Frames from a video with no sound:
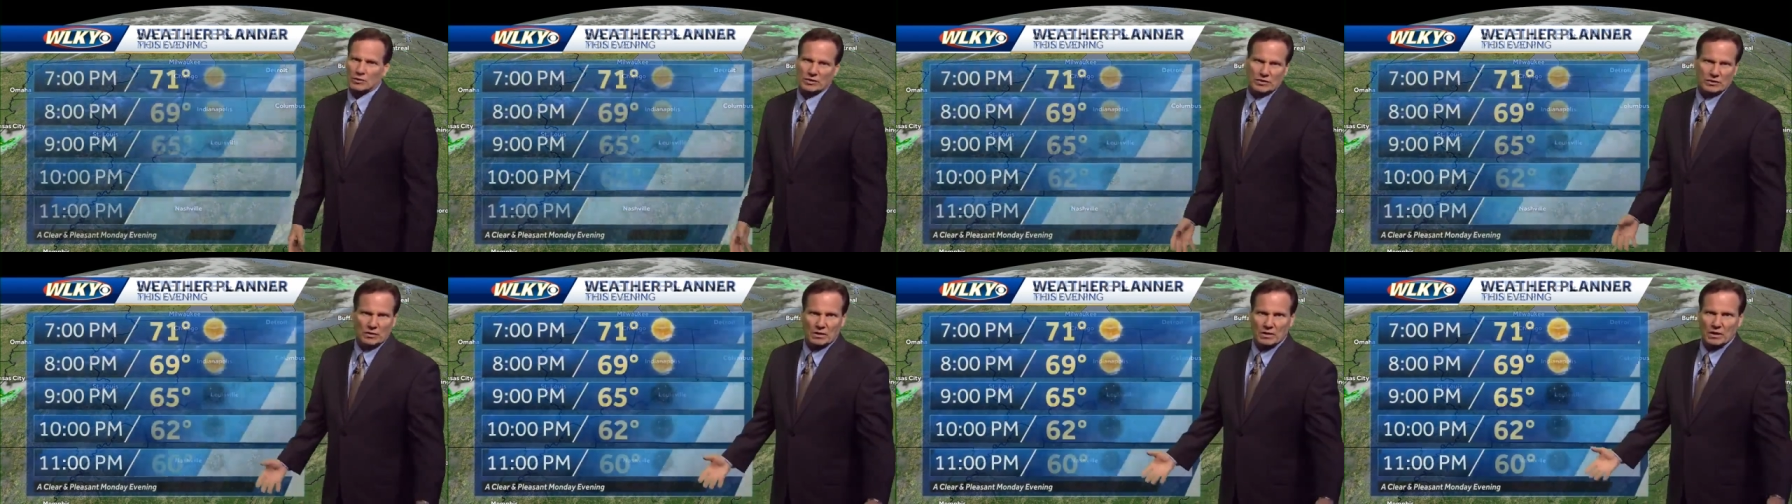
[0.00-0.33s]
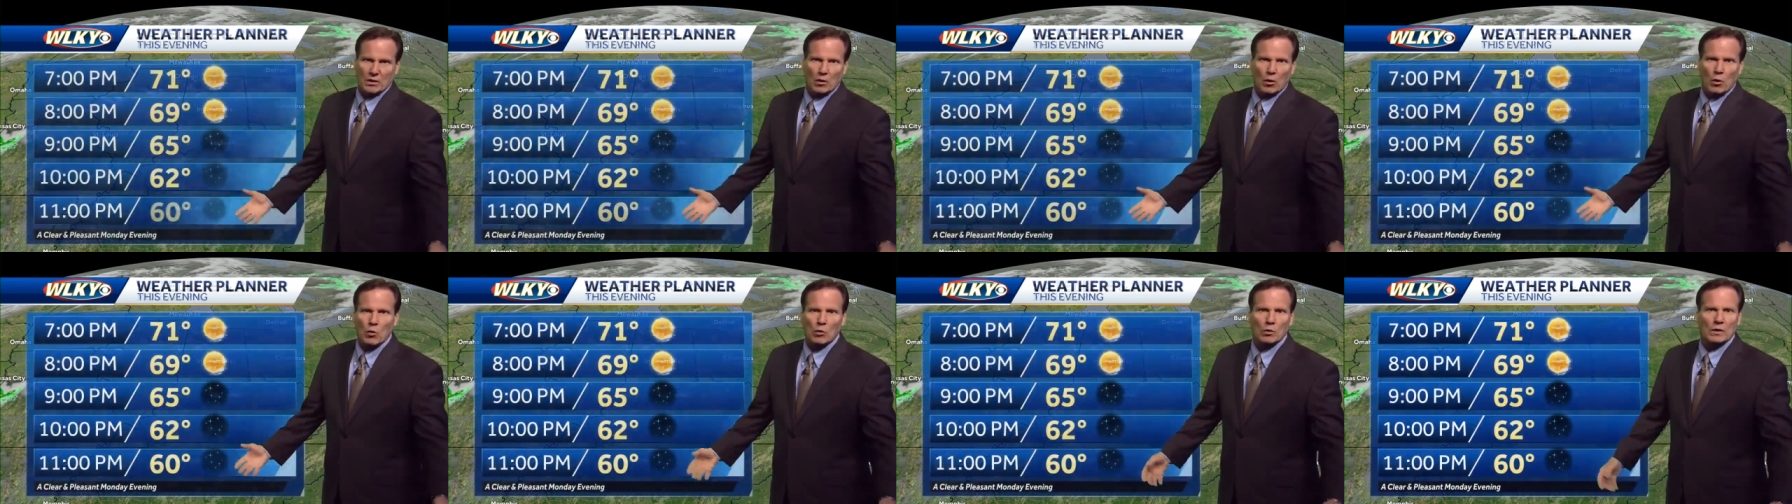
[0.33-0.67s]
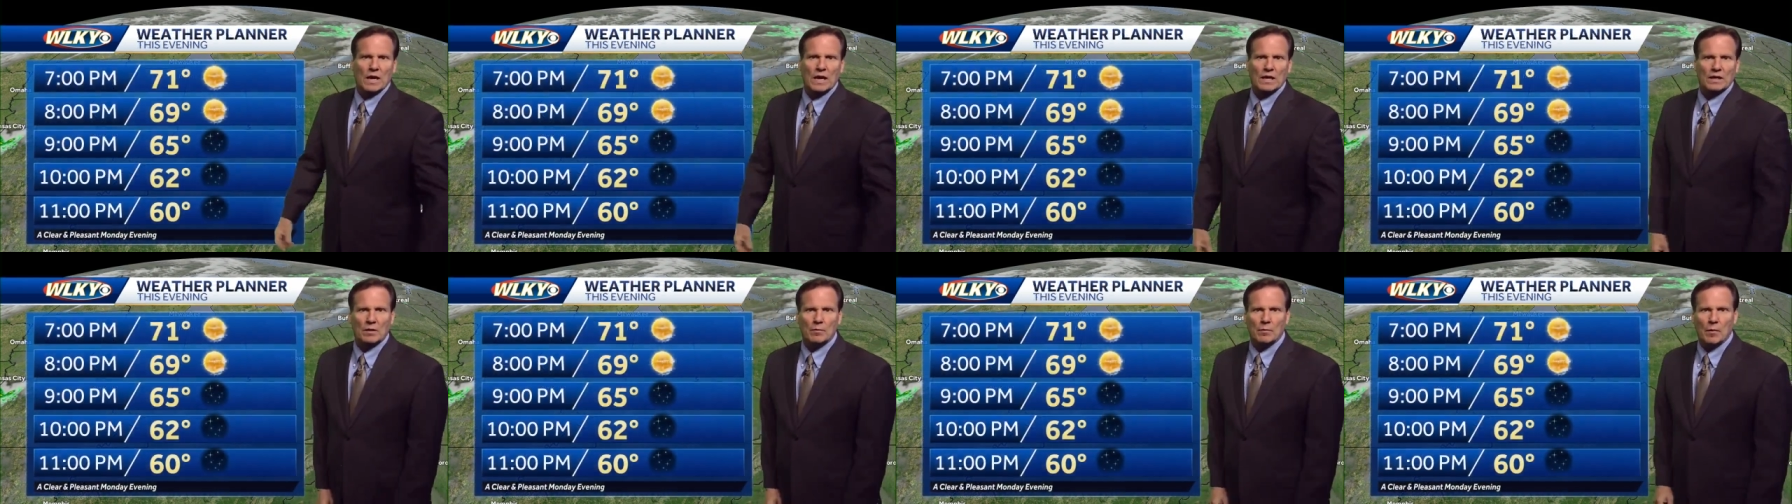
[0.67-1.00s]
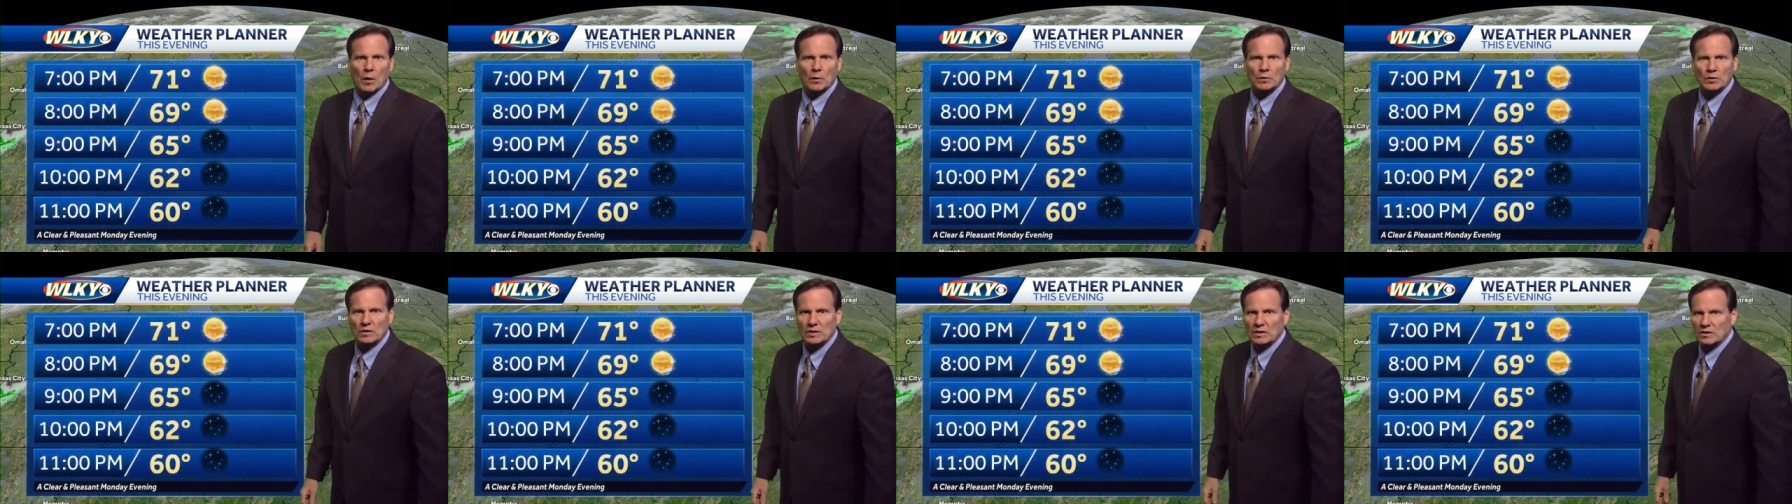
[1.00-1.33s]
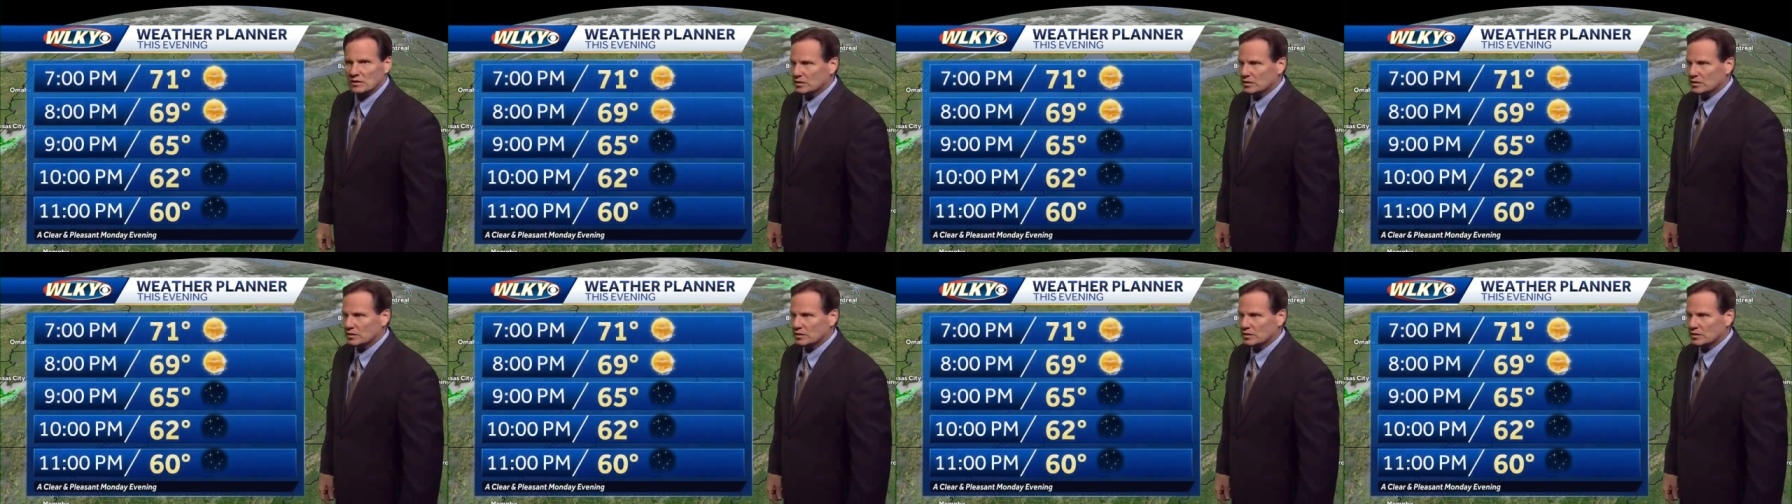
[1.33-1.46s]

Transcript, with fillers: We're still going to hold on to mostly